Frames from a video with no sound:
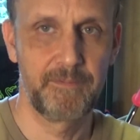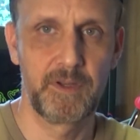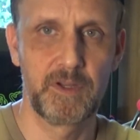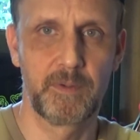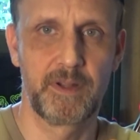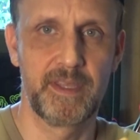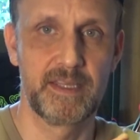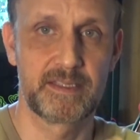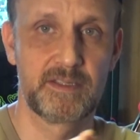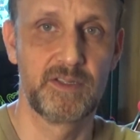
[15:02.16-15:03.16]
you do one of
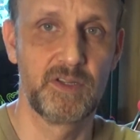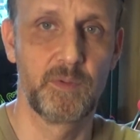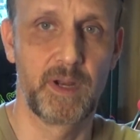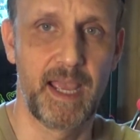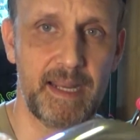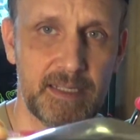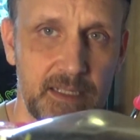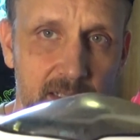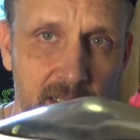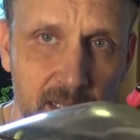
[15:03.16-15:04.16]
these to do what I
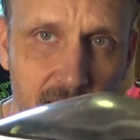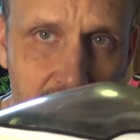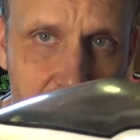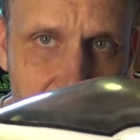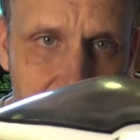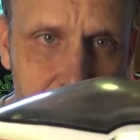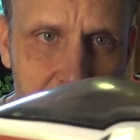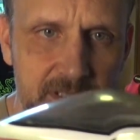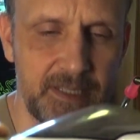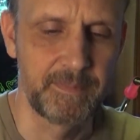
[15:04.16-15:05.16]
did and
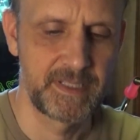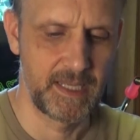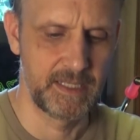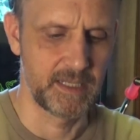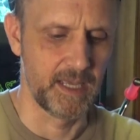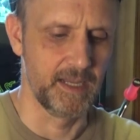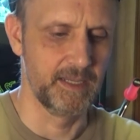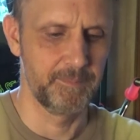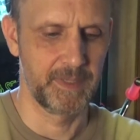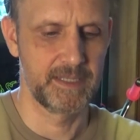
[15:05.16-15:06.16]
put some tint on
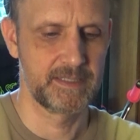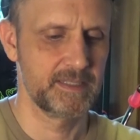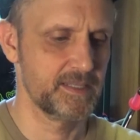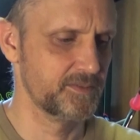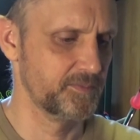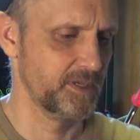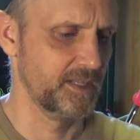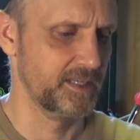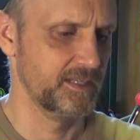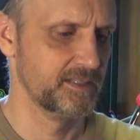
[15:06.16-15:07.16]
it, because it doesn't
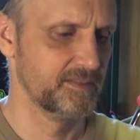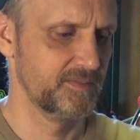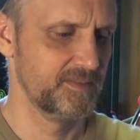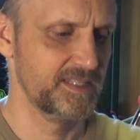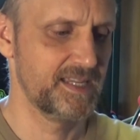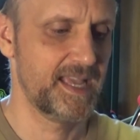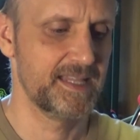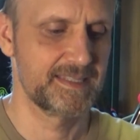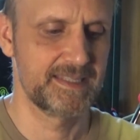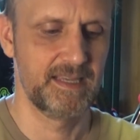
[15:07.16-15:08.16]
really, you
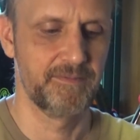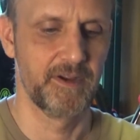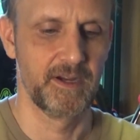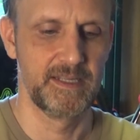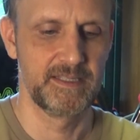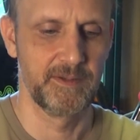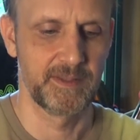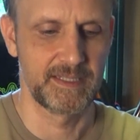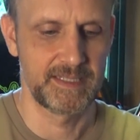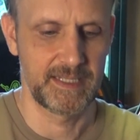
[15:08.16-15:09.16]
can't see it very easily
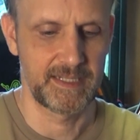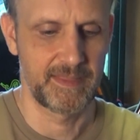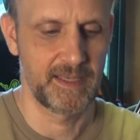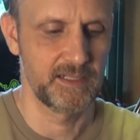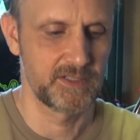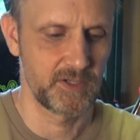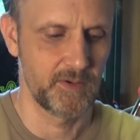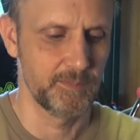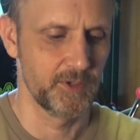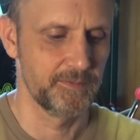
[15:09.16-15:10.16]
with the tint. I think it'd show
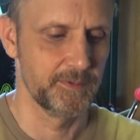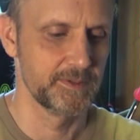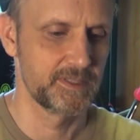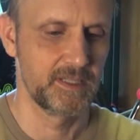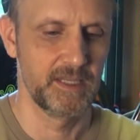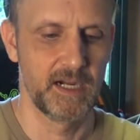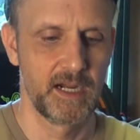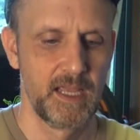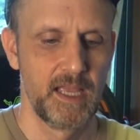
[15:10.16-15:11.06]
up more if it was clear.